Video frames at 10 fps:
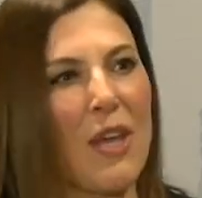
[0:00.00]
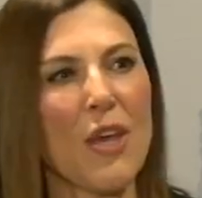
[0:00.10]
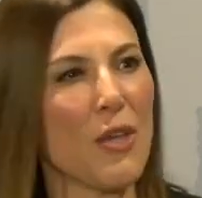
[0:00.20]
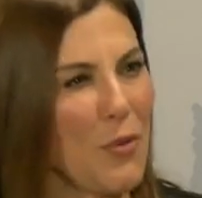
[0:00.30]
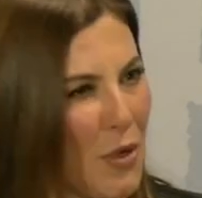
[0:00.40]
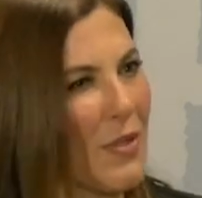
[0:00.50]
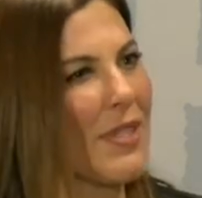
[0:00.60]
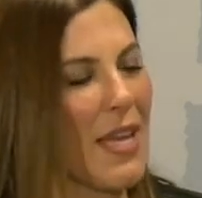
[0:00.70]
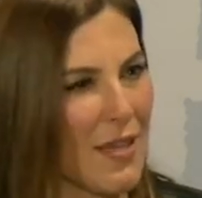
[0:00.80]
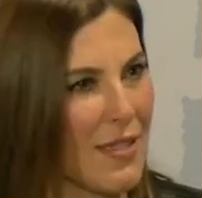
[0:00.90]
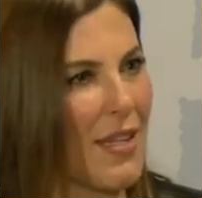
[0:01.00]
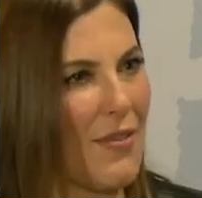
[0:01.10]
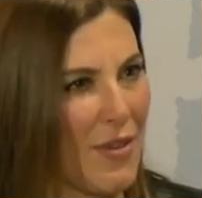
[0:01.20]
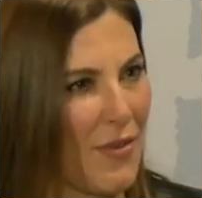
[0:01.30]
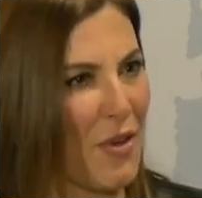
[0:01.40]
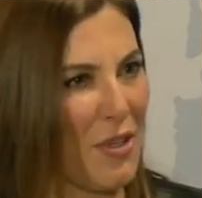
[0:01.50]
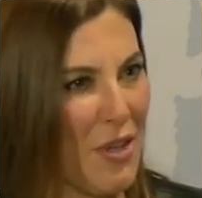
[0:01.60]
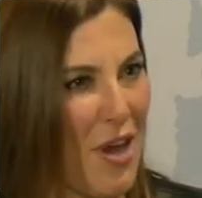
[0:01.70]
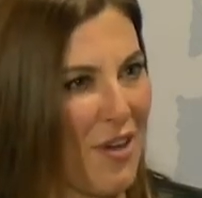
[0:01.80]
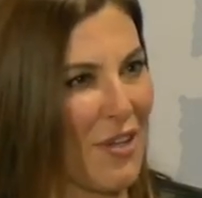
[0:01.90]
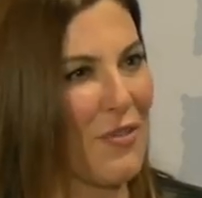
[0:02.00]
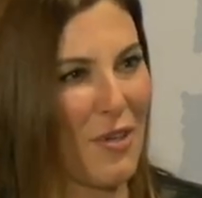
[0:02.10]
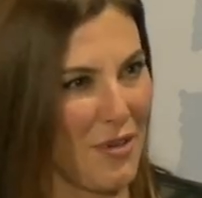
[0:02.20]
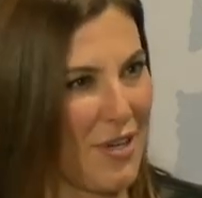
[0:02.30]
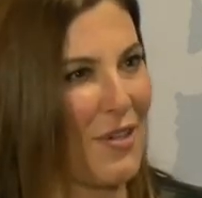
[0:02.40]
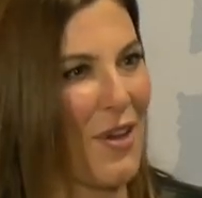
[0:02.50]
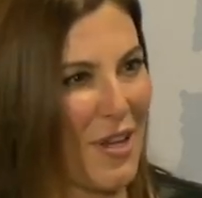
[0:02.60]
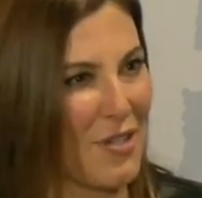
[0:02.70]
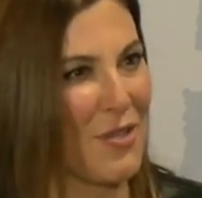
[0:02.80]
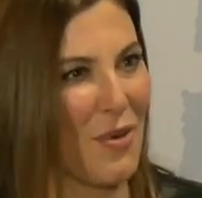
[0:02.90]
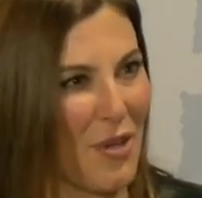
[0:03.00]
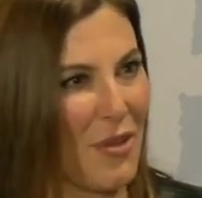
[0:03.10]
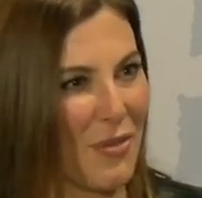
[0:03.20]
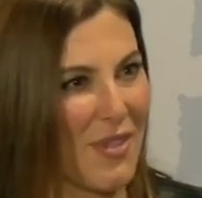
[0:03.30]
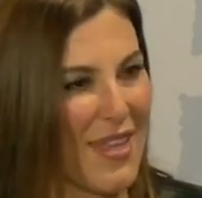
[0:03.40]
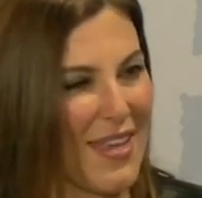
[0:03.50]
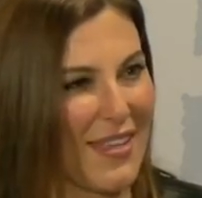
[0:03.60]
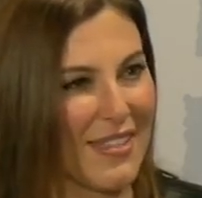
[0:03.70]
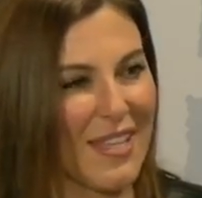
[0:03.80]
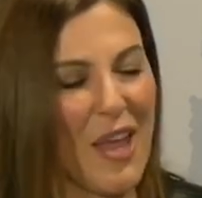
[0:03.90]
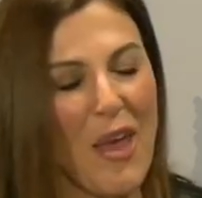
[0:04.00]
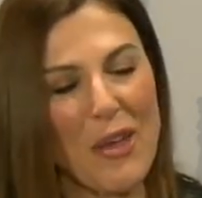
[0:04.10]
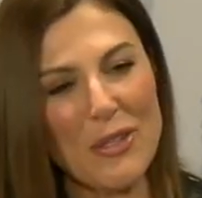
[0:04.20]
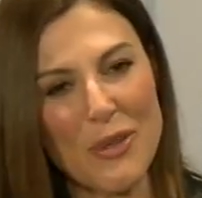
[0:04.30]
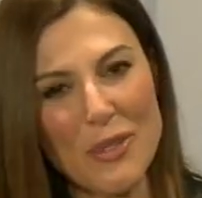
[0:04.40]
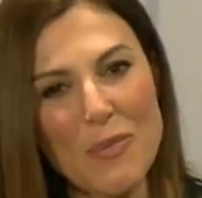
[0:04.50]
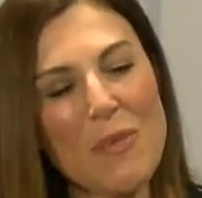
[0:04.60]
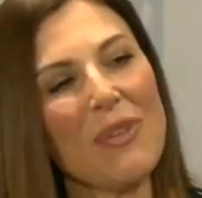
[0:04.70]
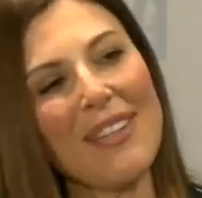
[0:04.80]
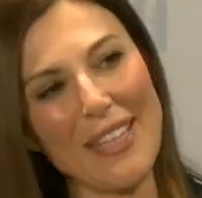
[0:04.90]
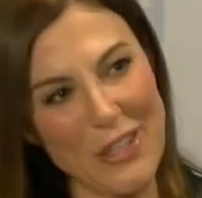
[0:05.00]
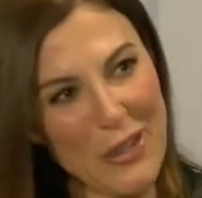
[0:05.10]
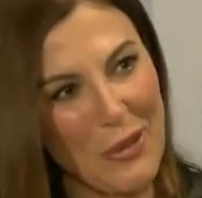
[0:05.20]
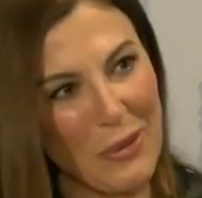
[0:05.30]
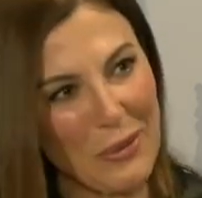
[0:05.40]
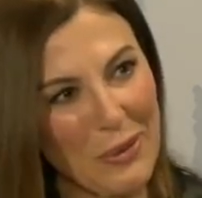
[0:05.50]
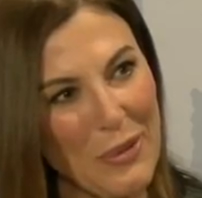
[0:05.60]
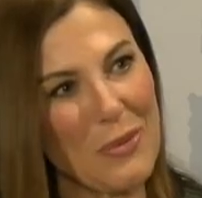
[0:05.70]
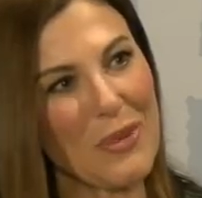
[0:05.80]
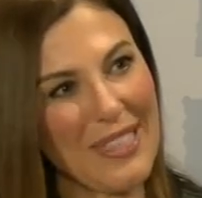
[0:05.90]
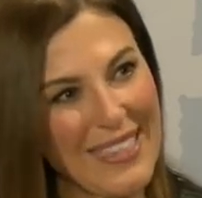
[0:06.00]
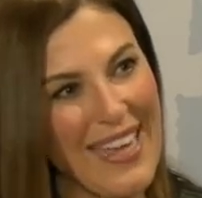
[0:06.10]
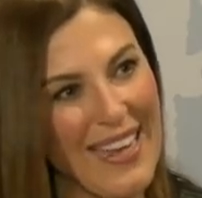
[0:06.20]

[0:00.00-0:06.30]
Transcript: you won't stay on TV very long if you don't know how to do all those things. So it's people like you who really get